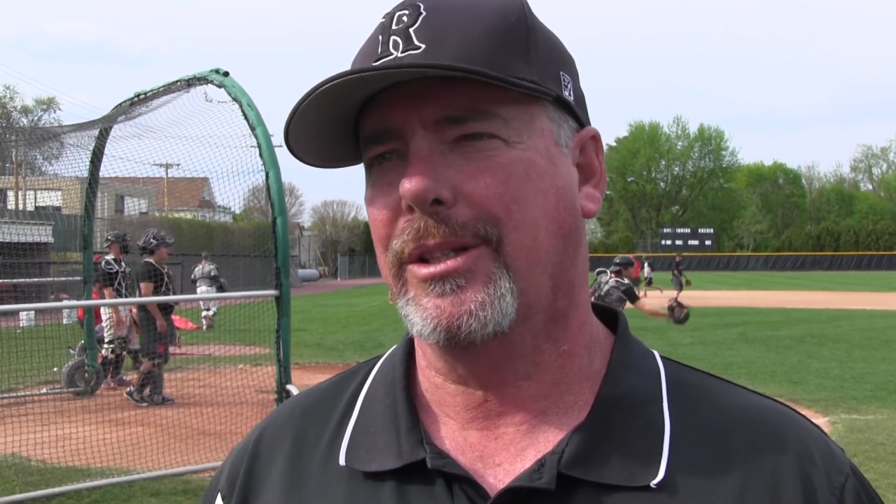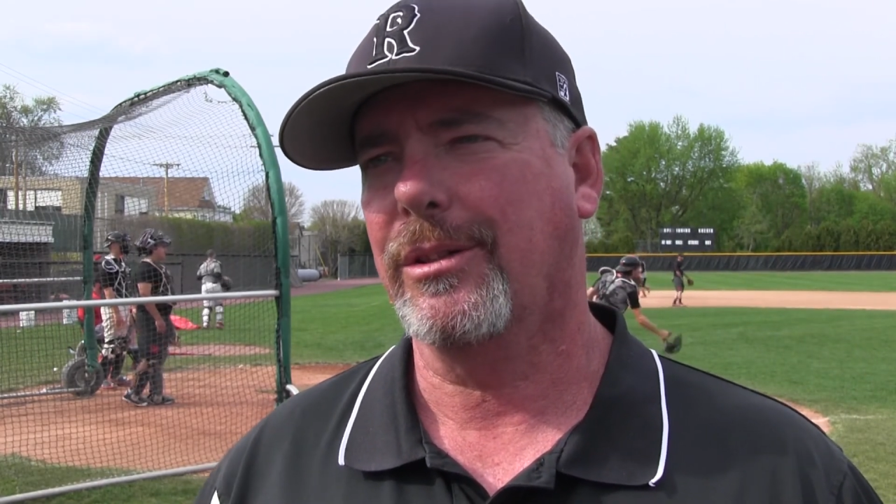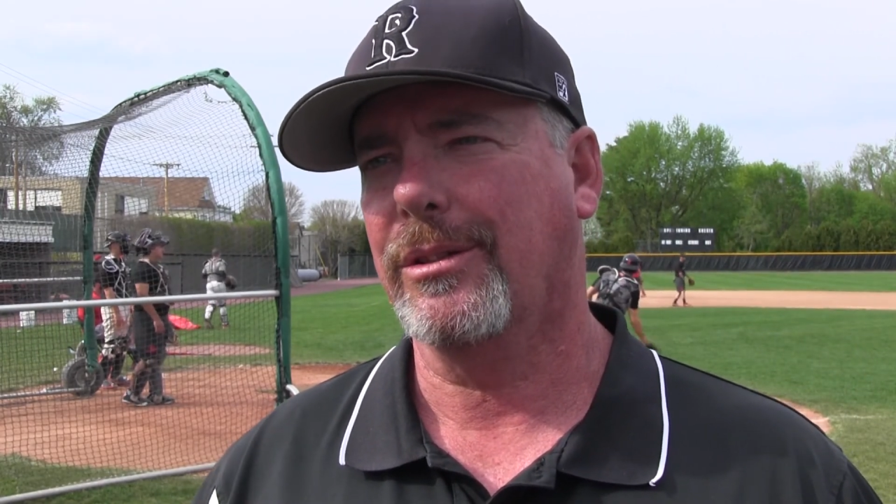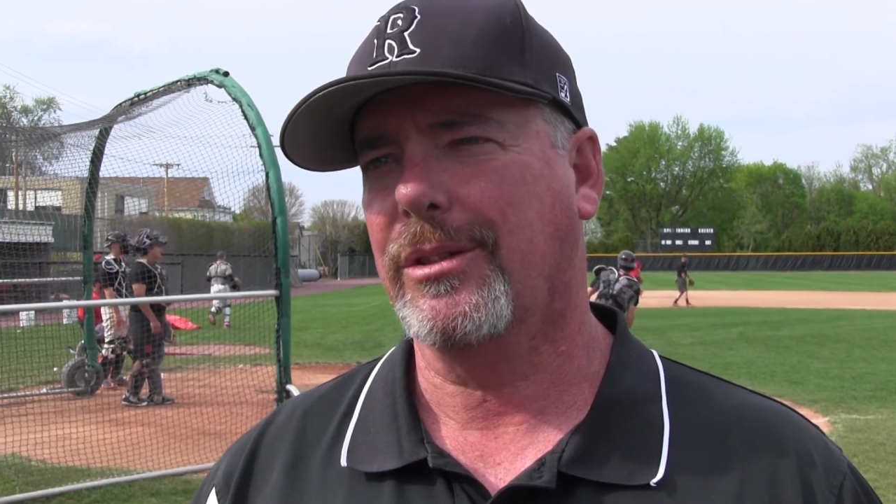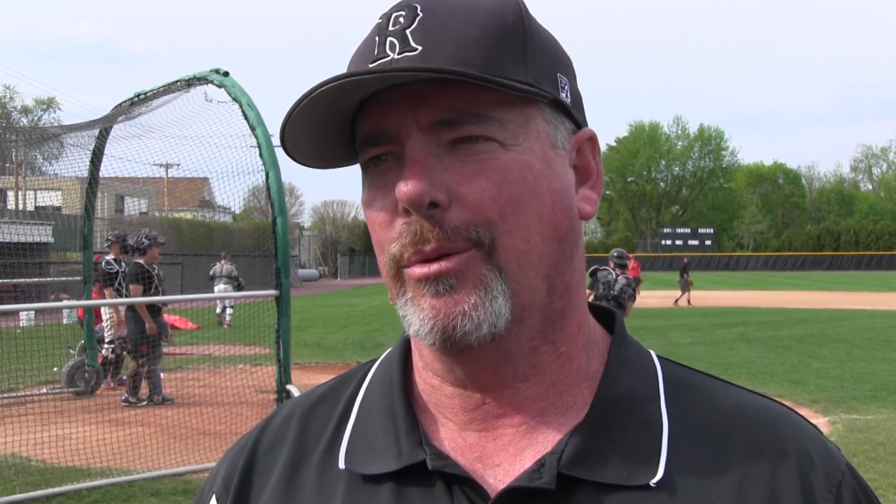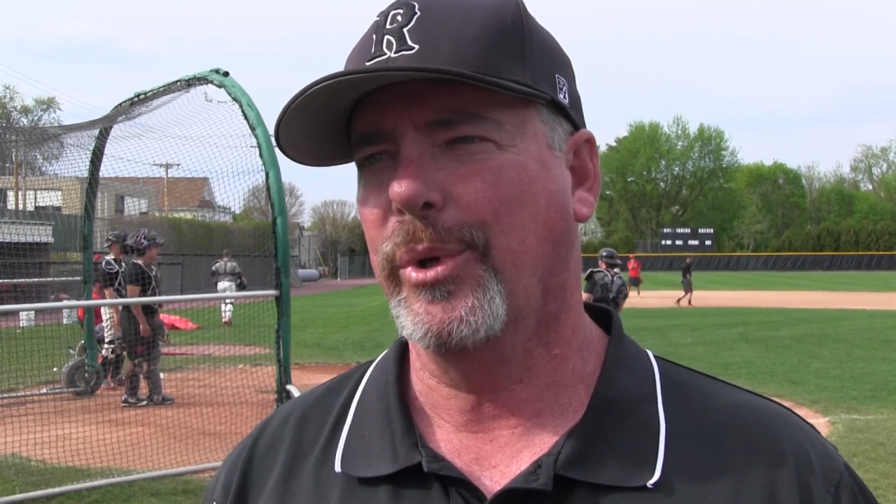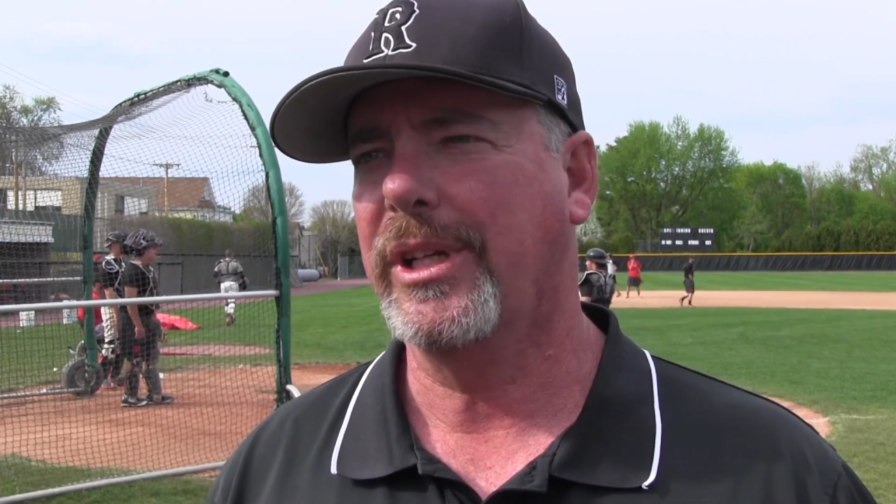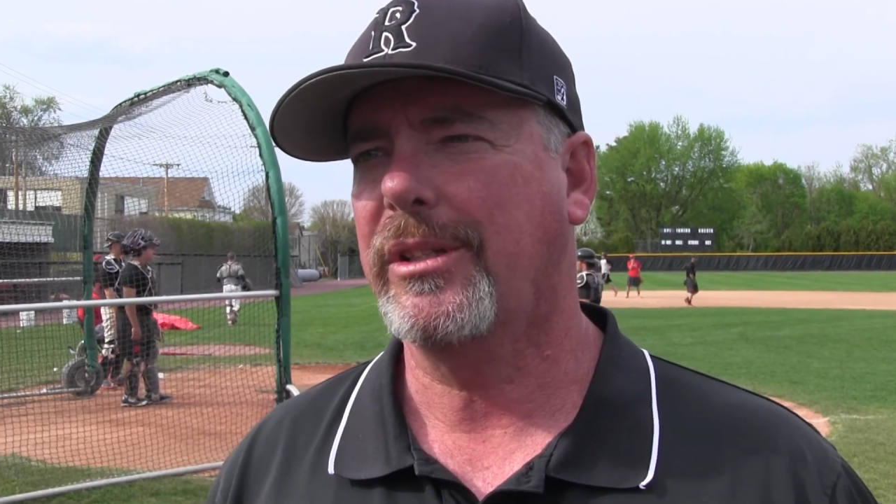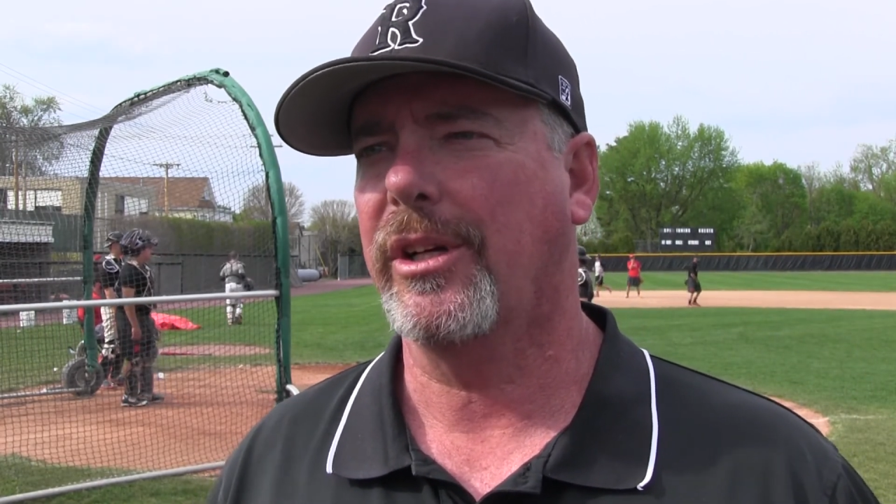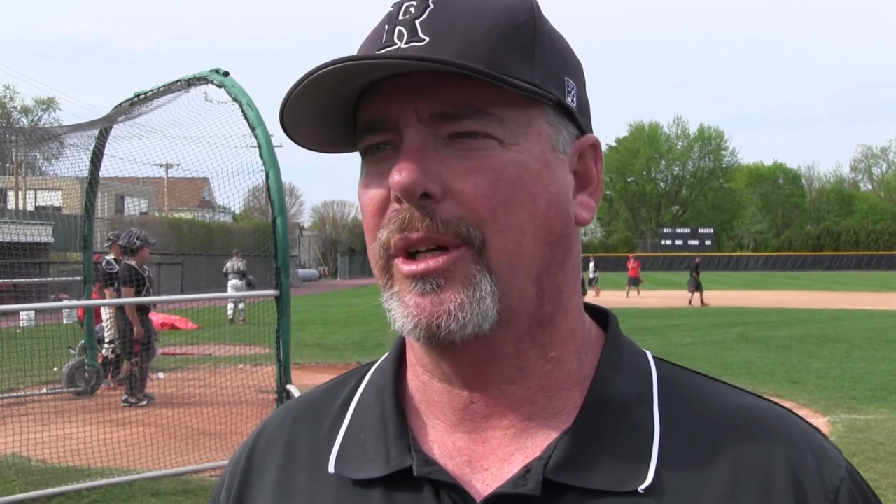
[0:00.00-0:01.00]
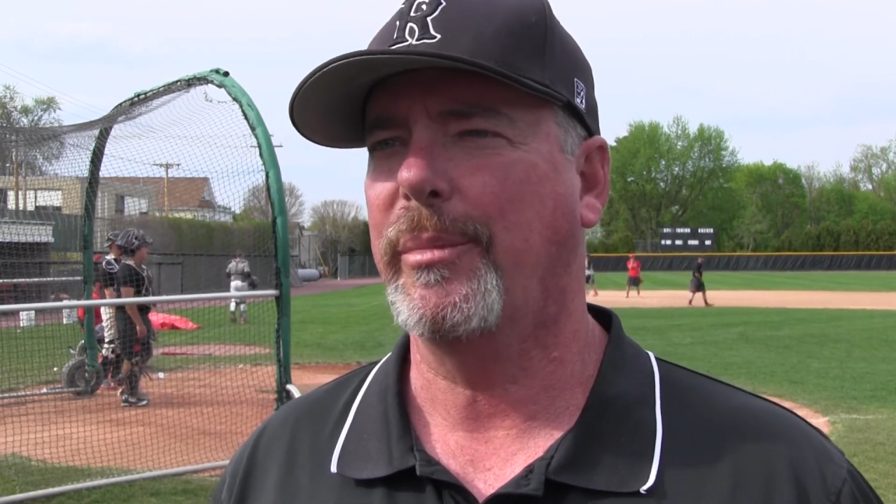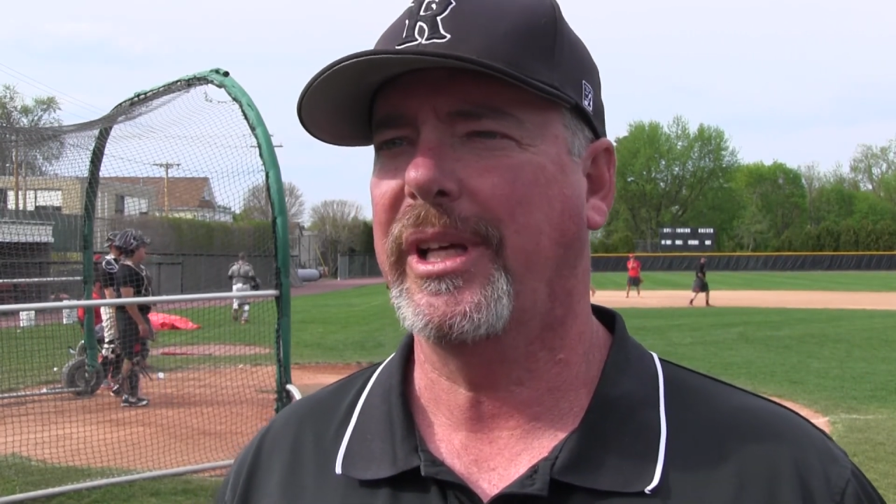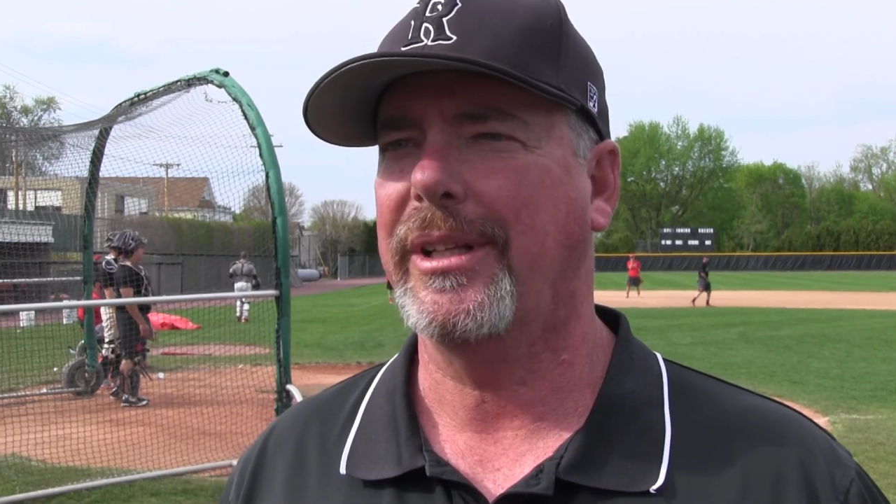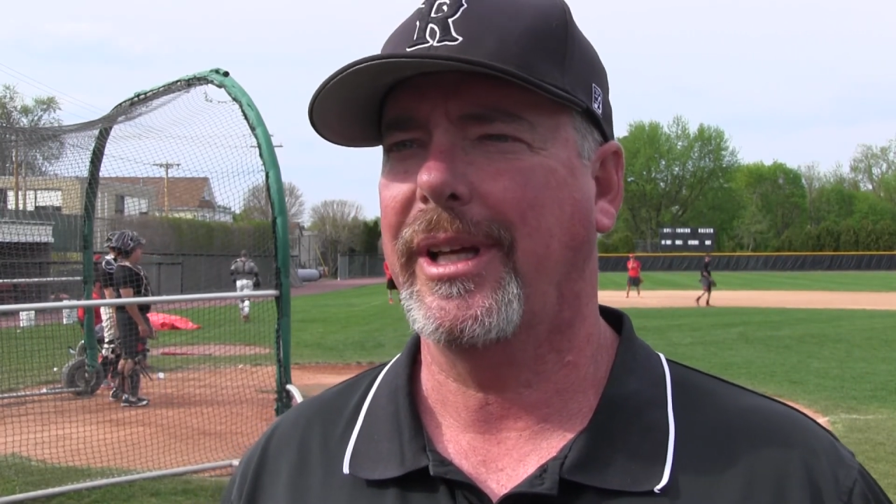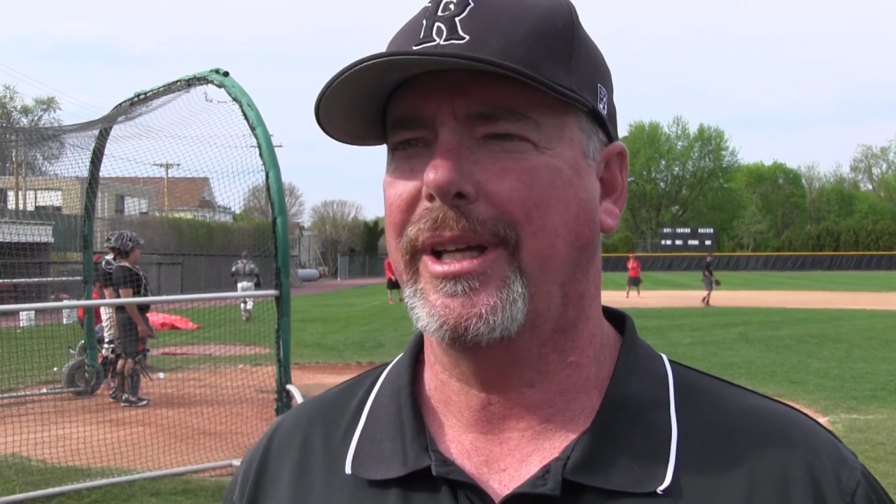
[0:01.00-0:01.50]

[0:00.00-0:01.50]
to win a tournament,